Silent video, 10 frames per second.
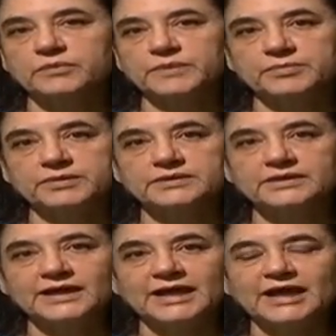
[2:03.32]
young people,
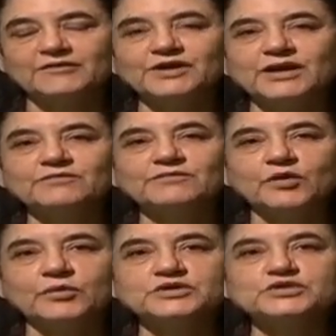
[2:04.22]
have come
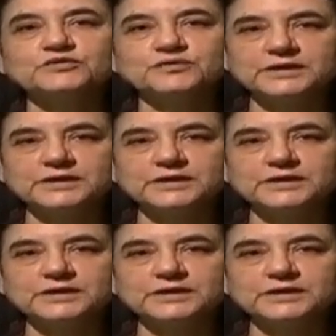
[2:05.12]
forward to